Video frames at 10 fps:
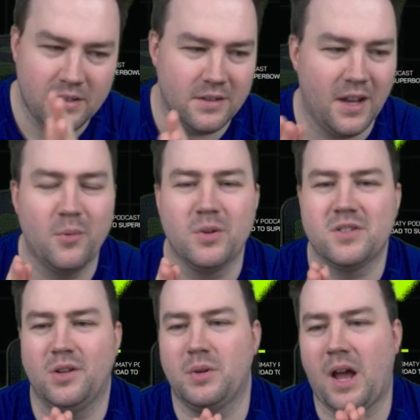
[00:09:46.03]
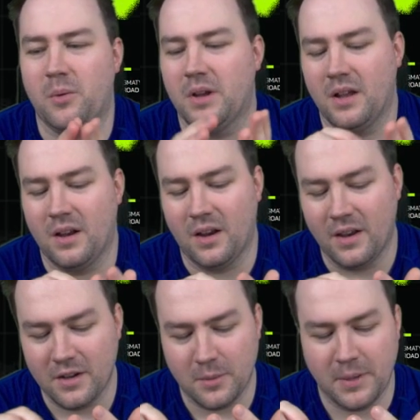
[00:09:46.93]
it will slow down a
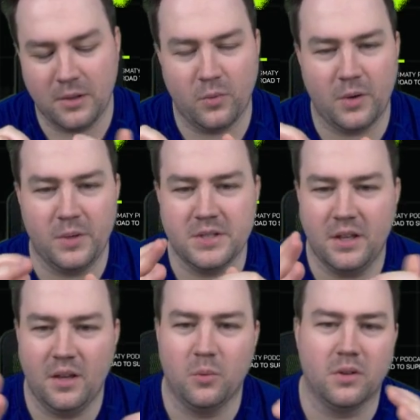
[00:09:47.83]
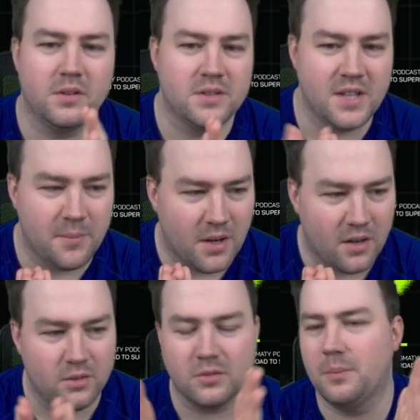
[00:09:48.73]
little bit when we see what Sam
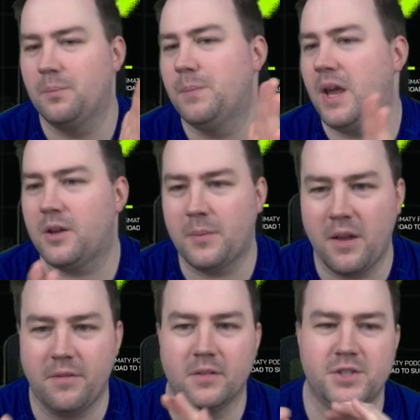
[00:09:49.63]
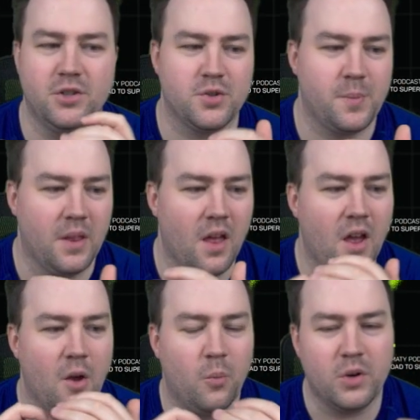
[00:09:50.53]
Darnold, Baker Mayfield, Geno Smith,
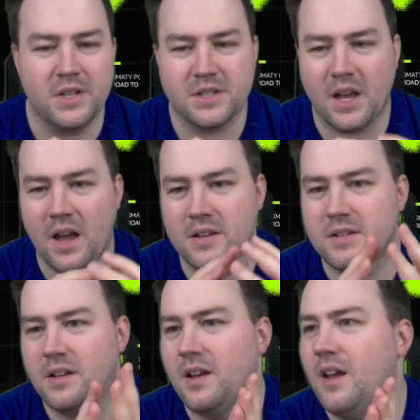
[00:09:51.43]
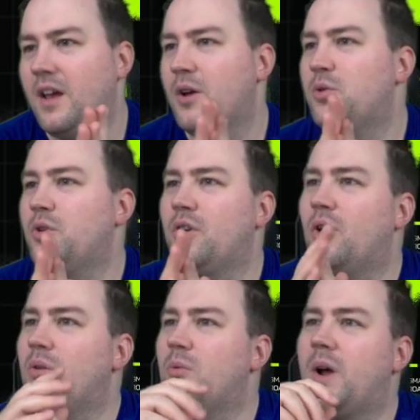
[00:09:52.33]
what these guys who,
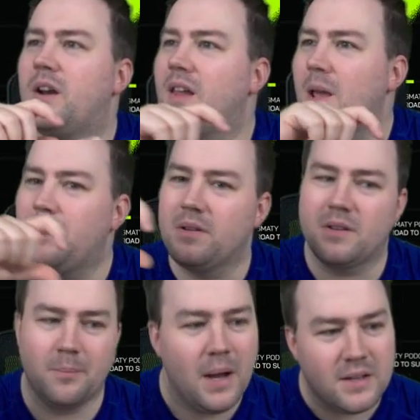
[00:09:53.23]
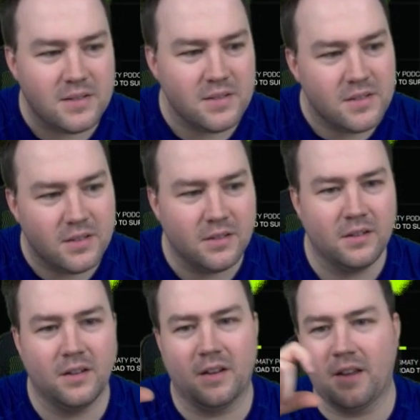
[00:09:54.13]
were labeled busts,
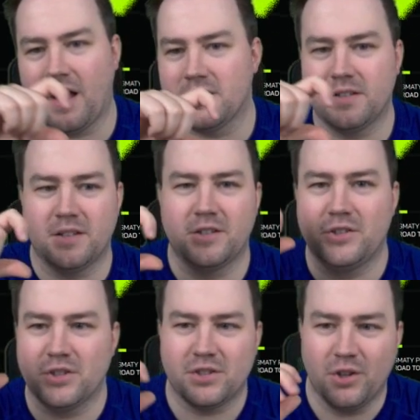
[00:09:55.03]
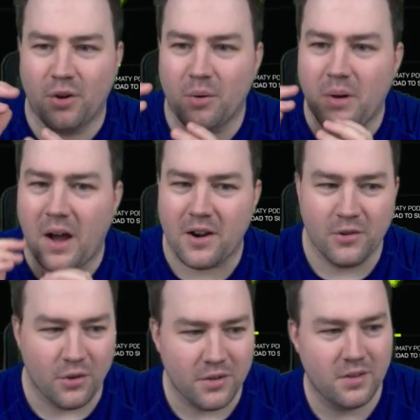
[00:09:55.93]
guys that just, are
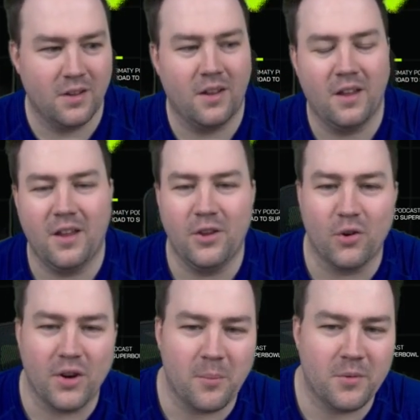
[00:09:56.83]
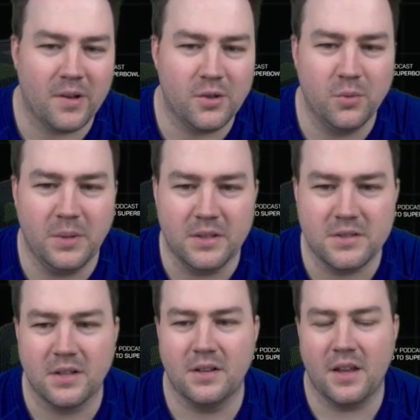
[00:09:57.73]
not your number 1 QBs,
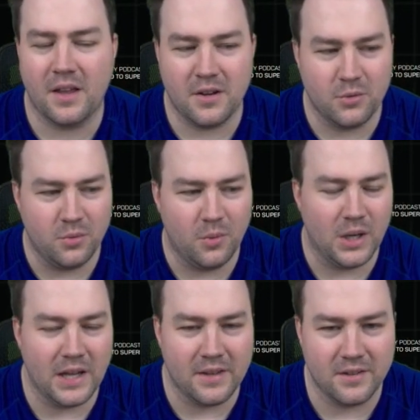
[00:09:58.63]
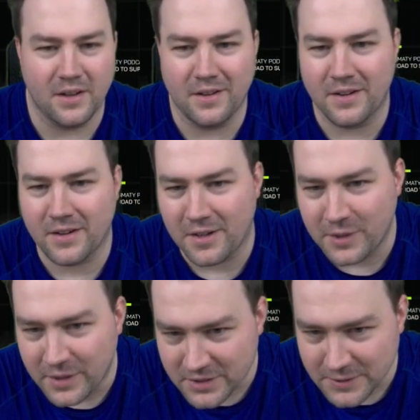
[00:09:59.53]
they can do later in their
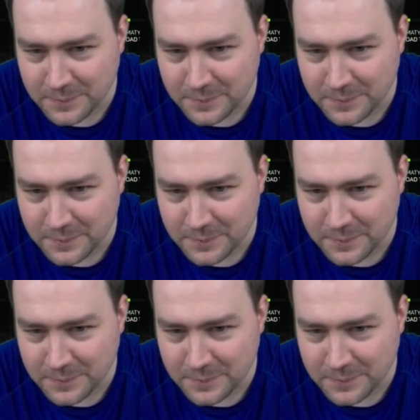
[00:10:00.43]
careers.